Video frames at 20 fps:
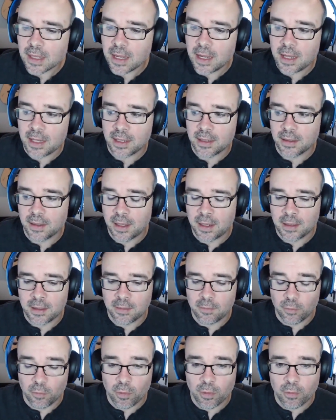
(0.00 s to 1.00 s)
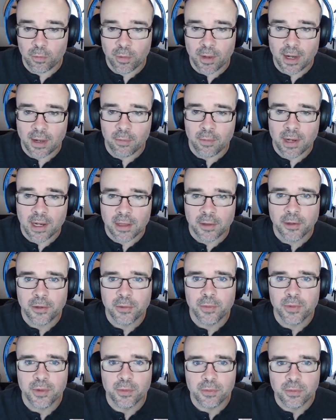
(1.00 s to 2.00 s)
And what I
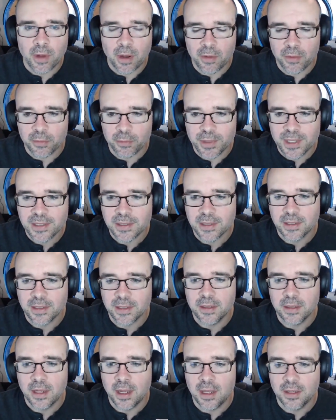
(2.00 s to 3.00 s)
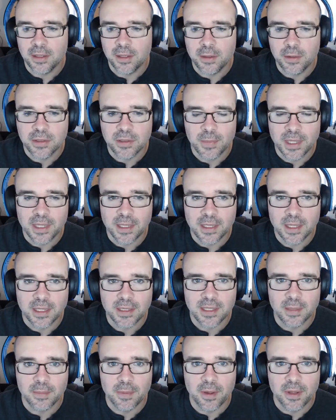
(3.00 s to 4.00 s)
learned with all the recent news being
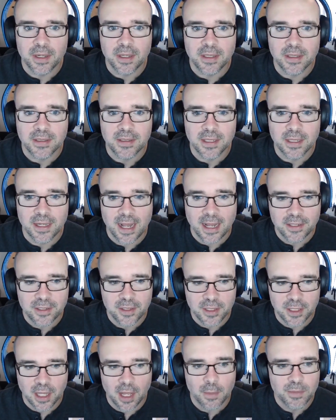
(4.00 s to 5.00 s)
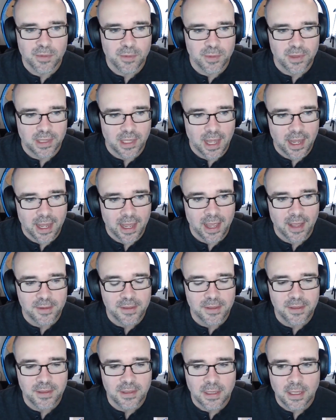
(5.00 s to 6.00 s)
kicked up on it is that it actually comes with
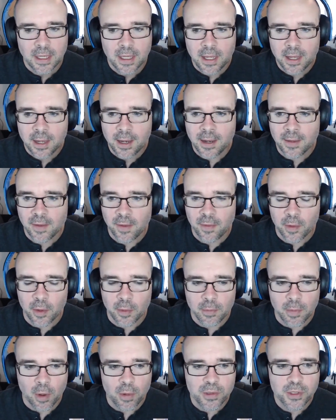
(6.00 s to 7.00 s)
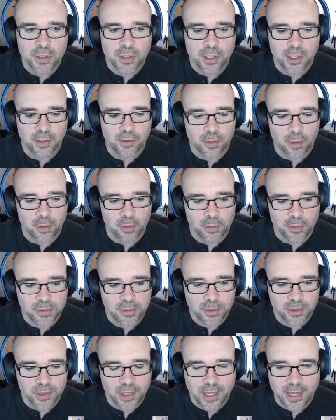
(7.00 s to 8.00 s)
lighthouses, and then their motion
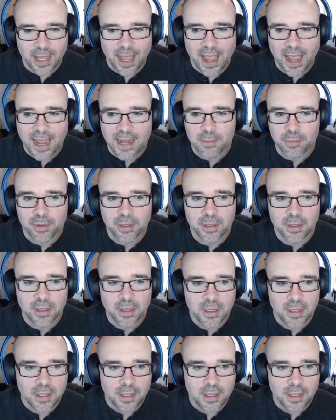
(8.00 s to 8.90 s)
controllers look like a hybrid